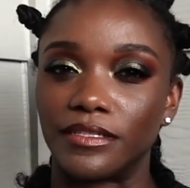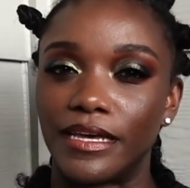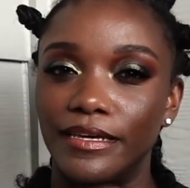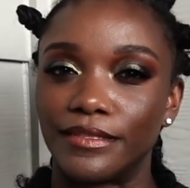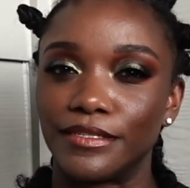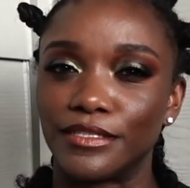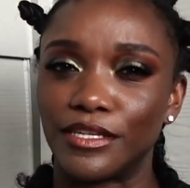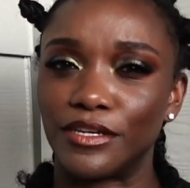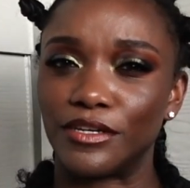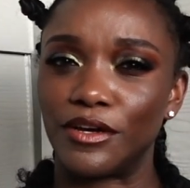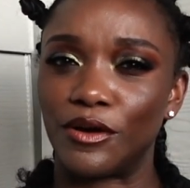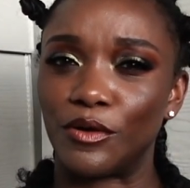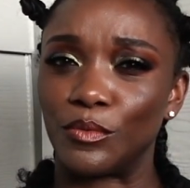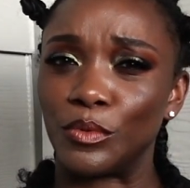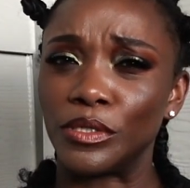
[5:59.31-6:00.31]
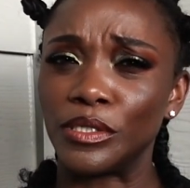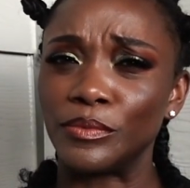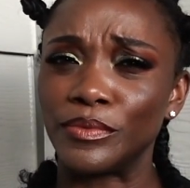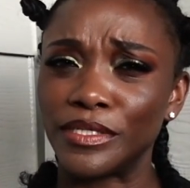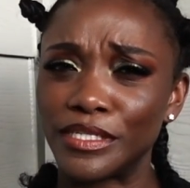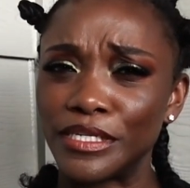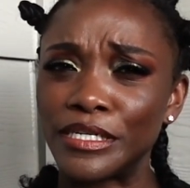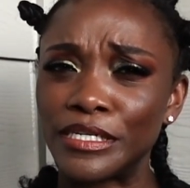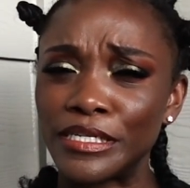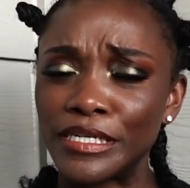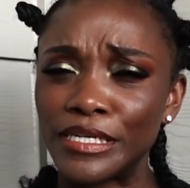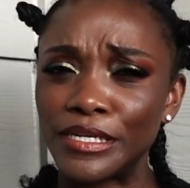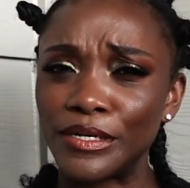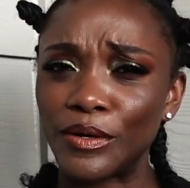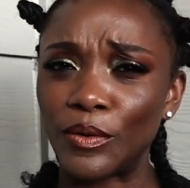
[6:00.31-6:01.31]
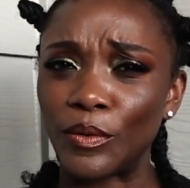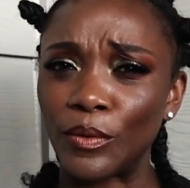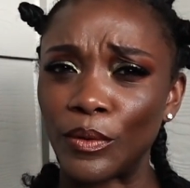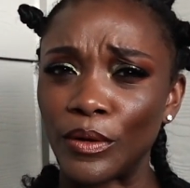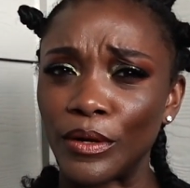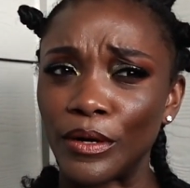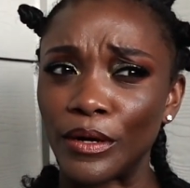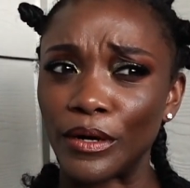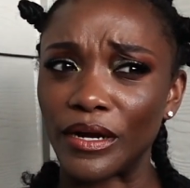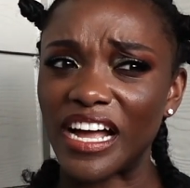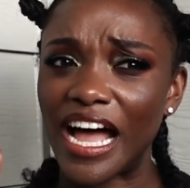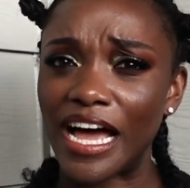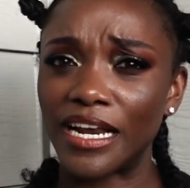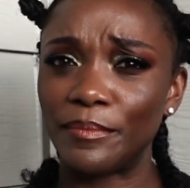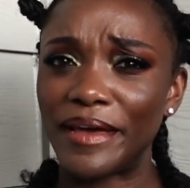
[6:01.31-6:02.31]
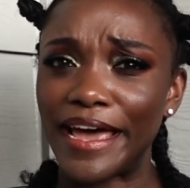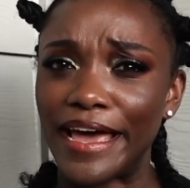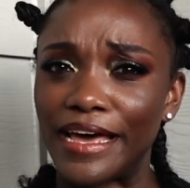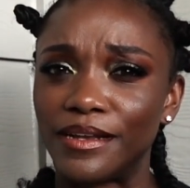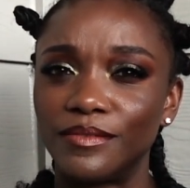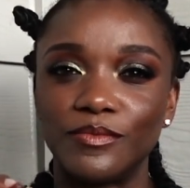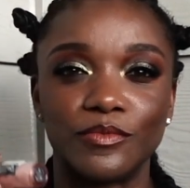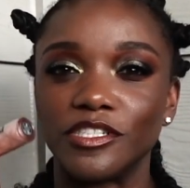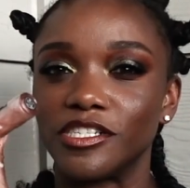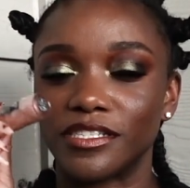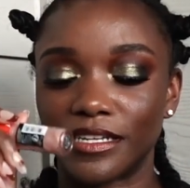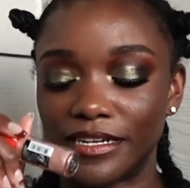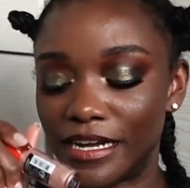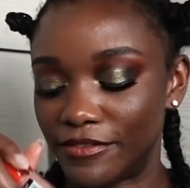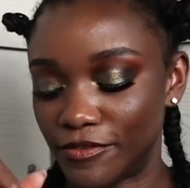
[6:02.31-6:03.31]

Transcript: Like, this could go really, really good or kind of bad. We're just going to have